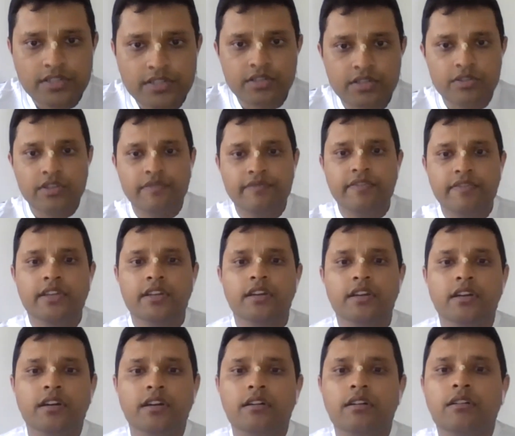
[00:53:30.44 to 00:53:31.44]
So the
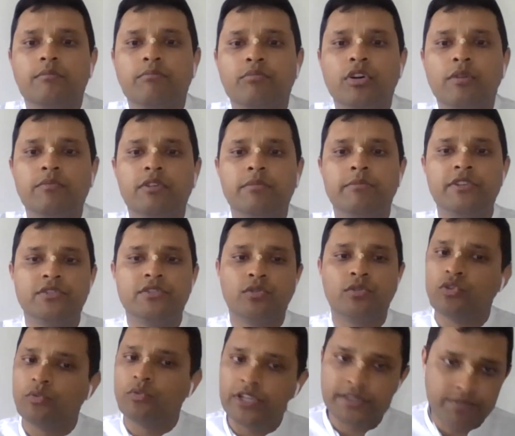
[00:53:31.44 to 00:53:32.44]
fear problem is
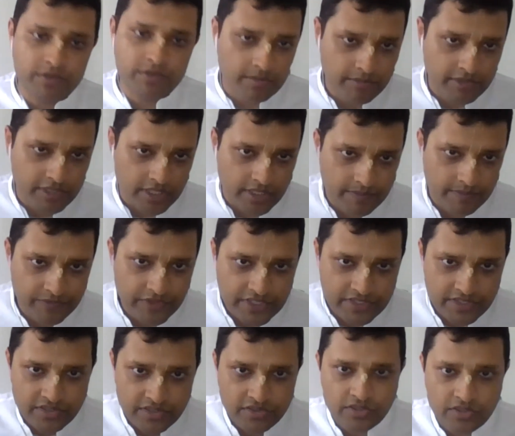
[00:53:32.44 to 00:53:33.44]
always prominent.
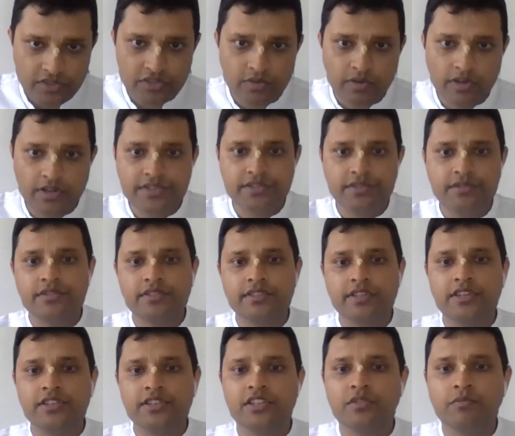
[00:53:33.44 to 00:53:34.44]
This is due to our
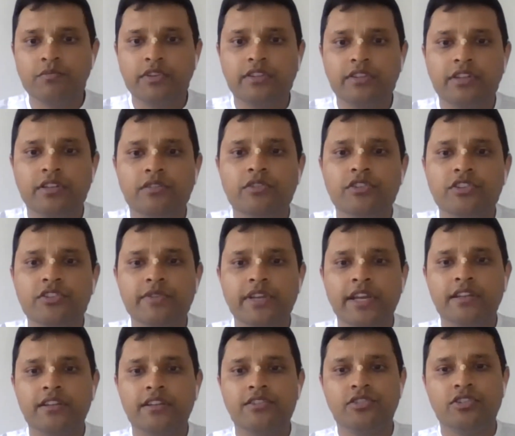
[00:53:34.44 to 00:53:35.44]
association with the illusory
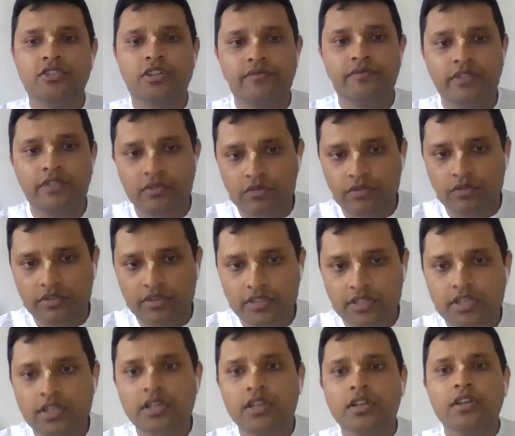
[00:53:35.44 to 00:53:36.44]
energy of the Lord,
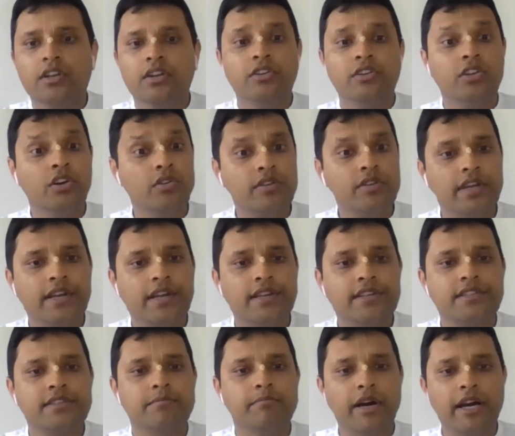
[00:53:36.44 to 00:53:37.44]
known
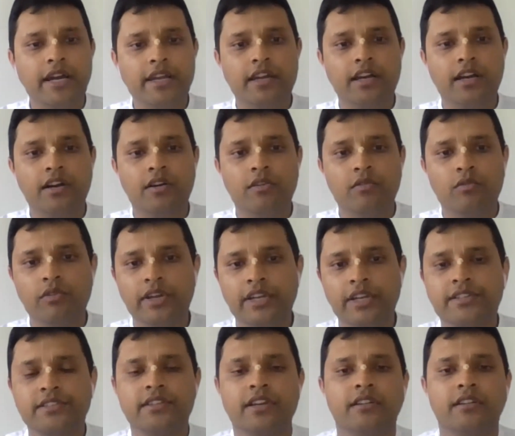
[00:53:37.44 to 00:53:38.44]
as Maya or
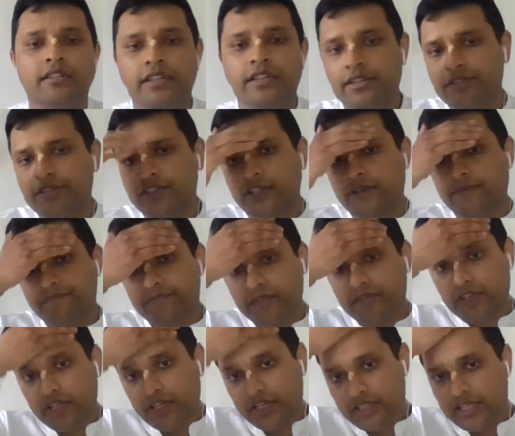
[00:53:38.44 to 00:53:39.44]
external energy.
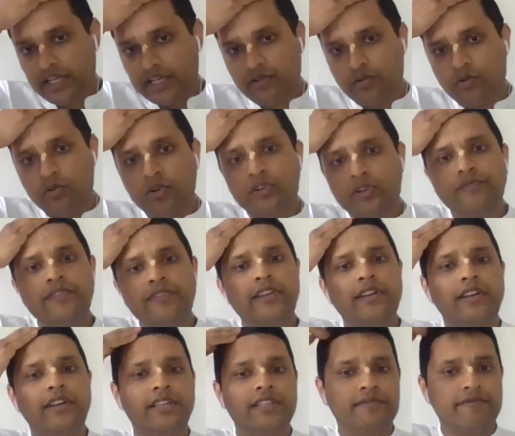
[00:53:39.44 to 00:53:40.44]
Yet all
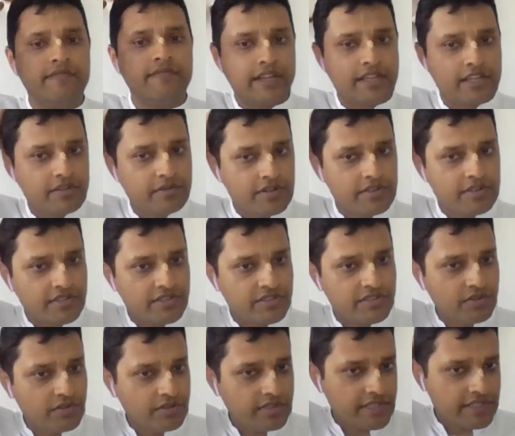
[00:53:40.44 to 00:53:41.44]
fear is vanquished as
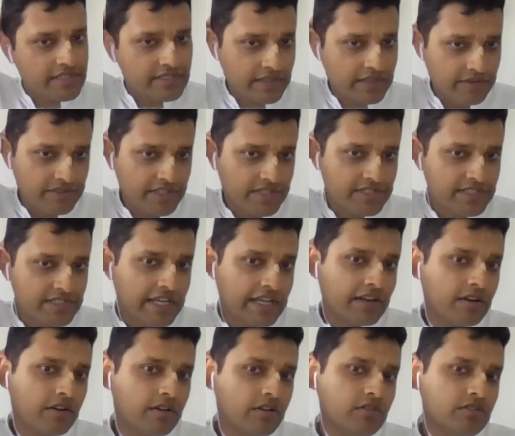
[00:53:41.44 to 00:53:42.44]
soon as there is a
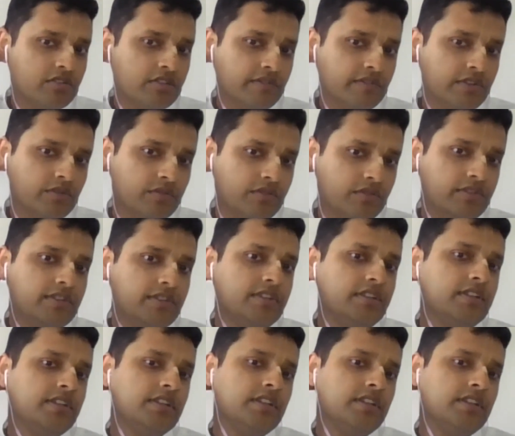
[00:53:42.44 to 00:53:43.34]
sound of the Lord.